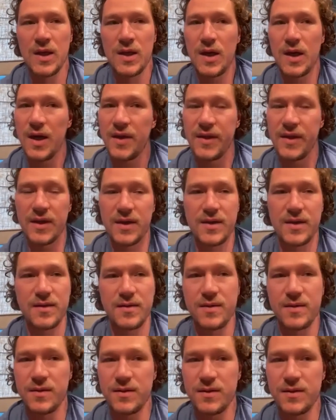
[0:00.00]
I think,
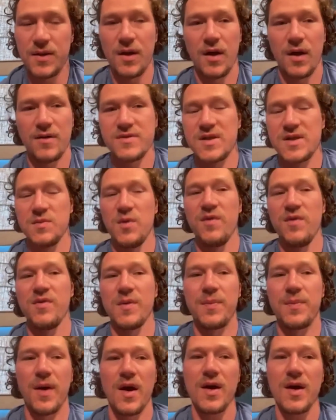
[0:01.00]
you know, obviously moving the
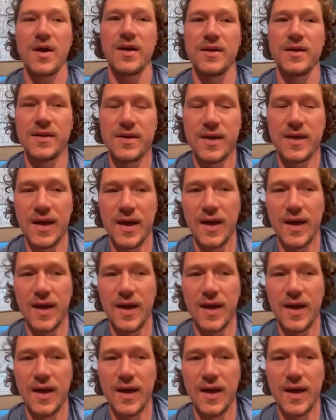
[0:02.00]
puck and